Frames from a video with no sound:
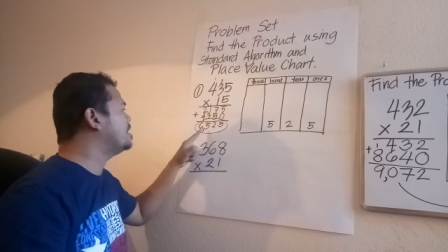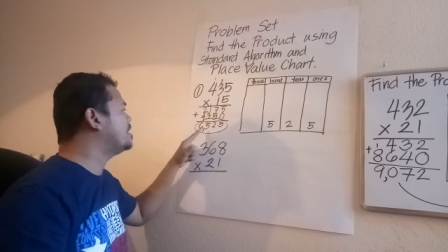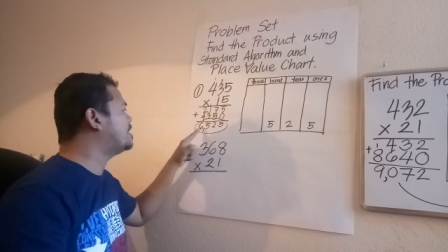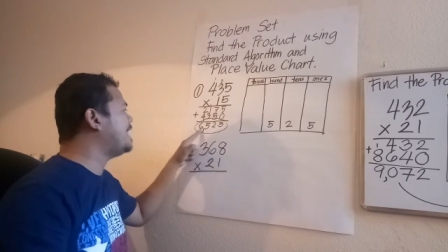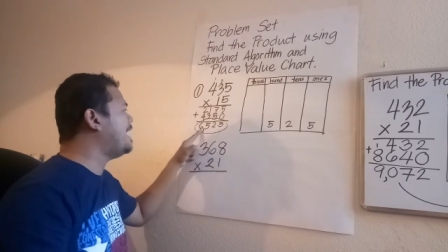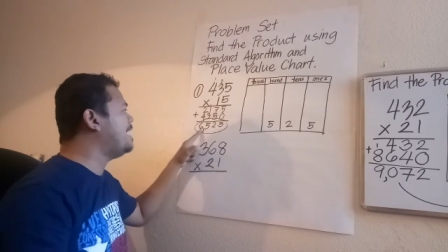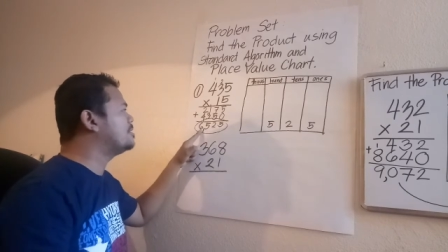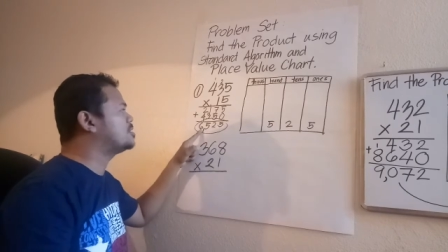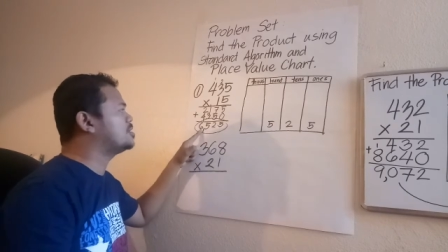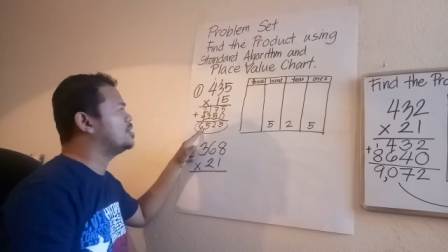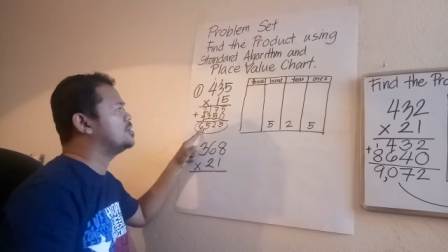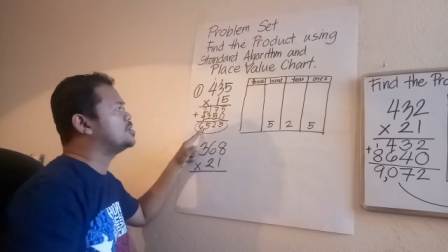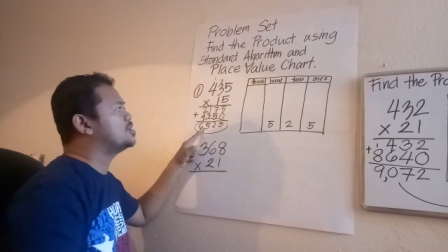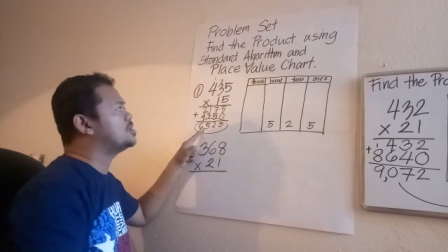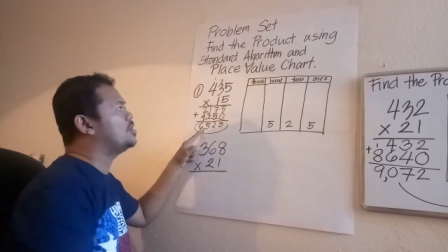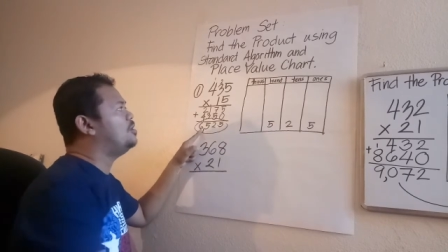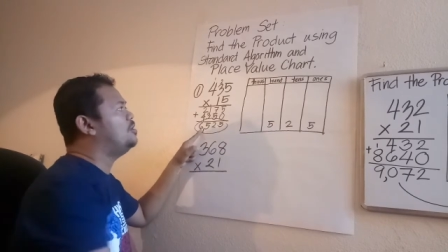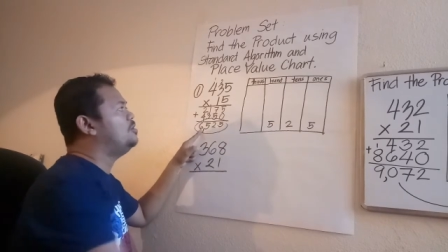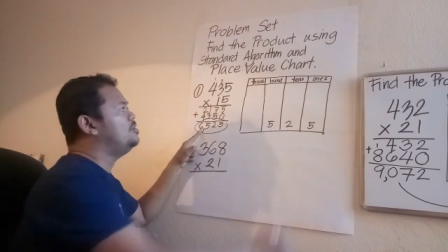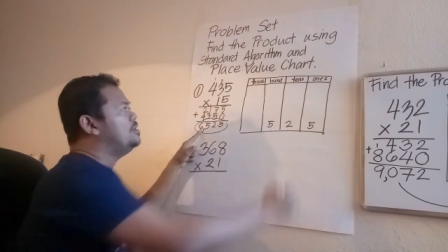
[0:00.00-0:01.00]
and thousands.
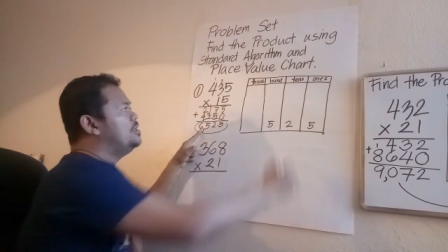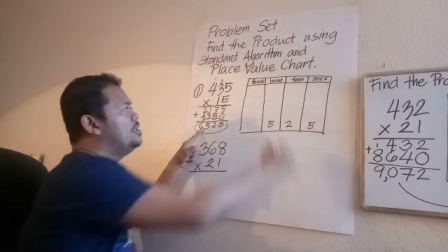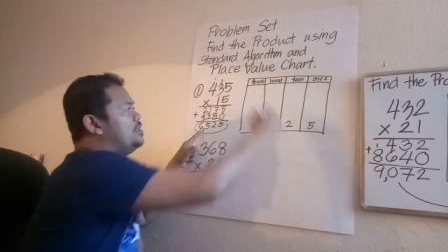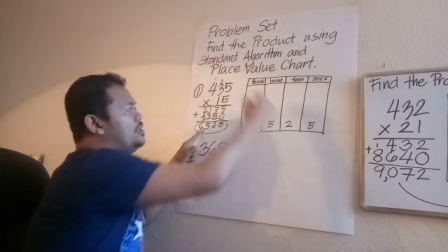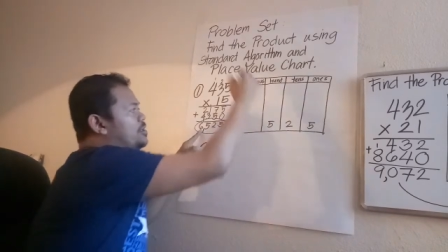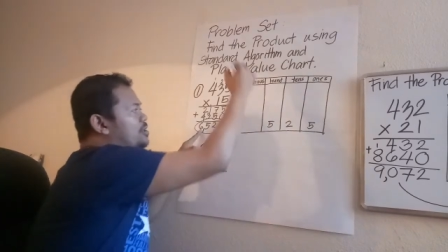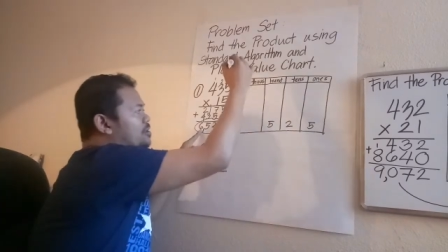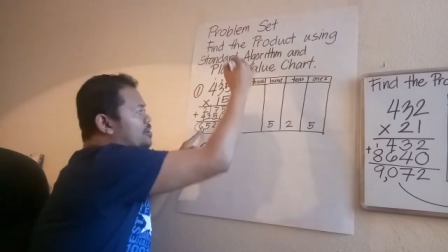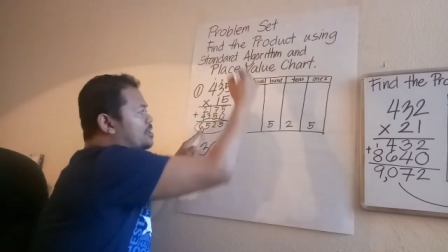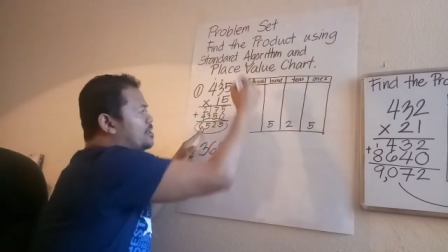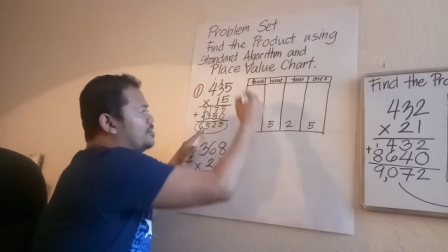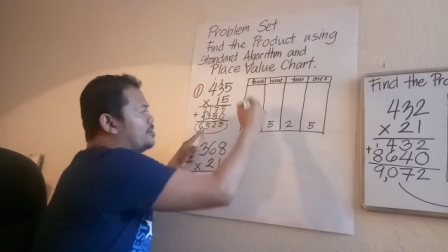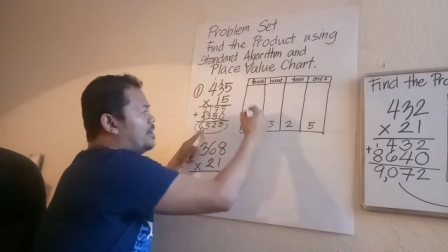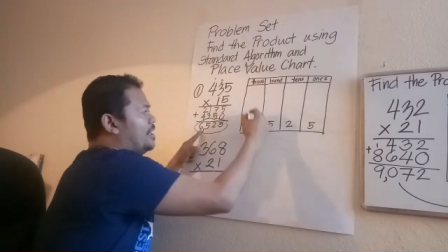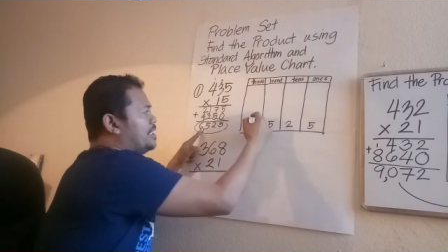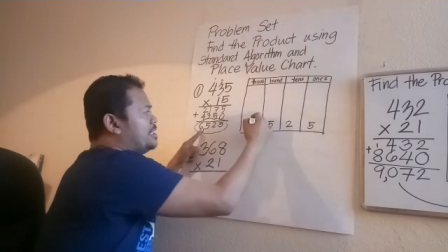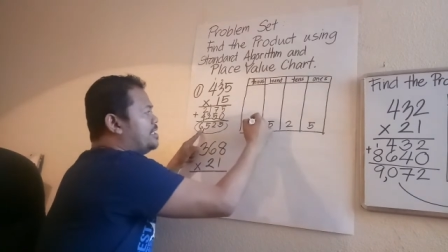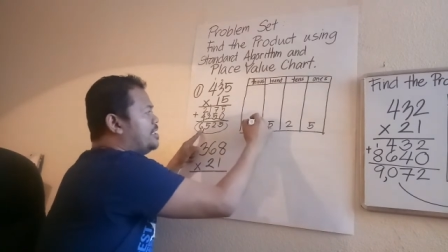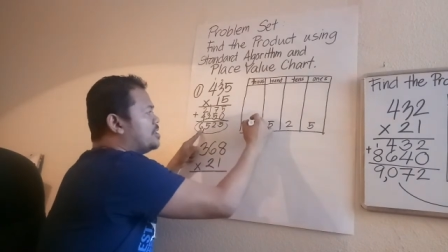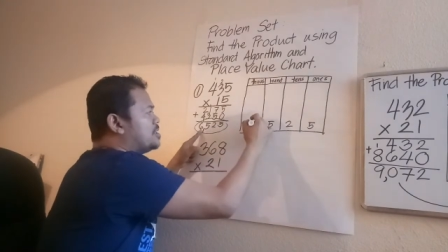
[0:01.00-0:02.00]
So you're going to
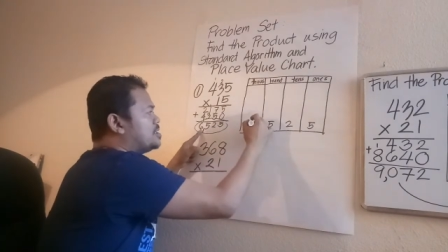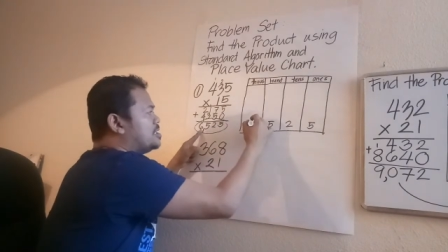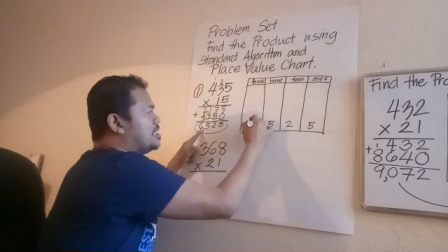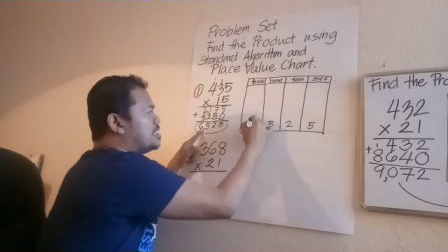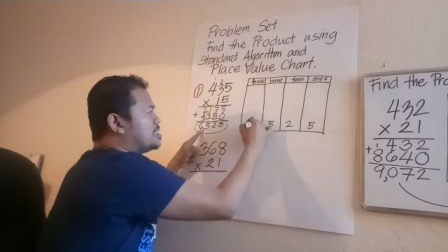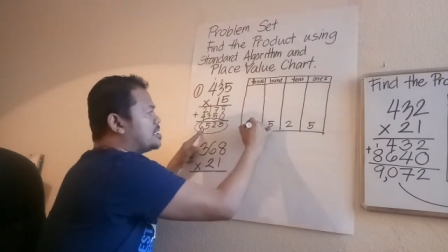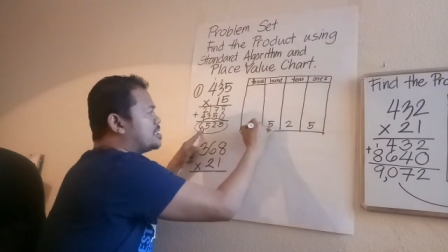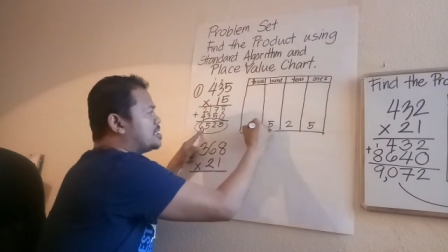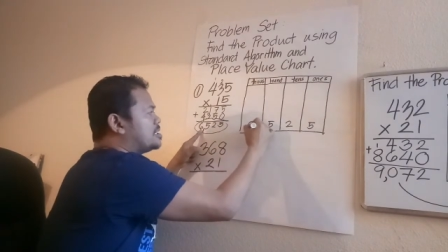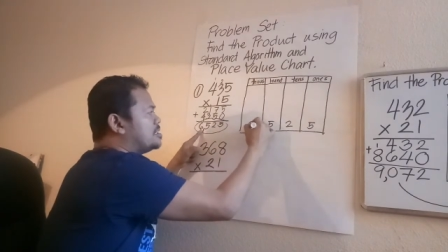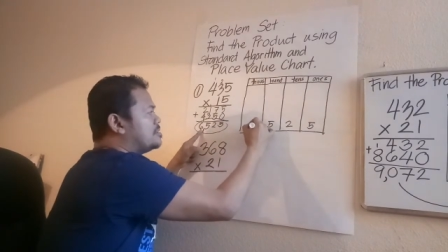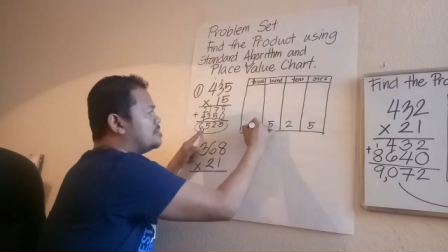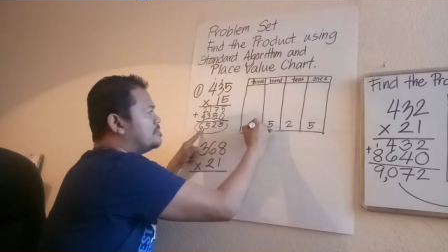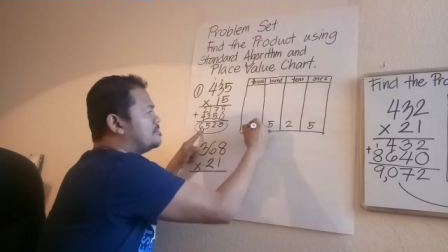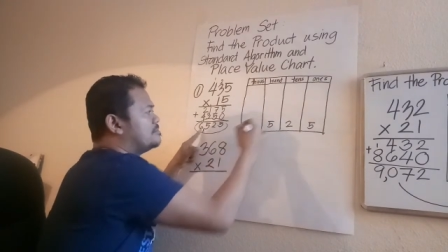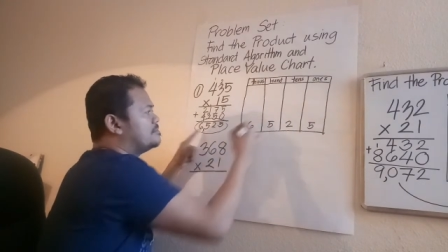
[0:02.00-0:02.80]
write here 6.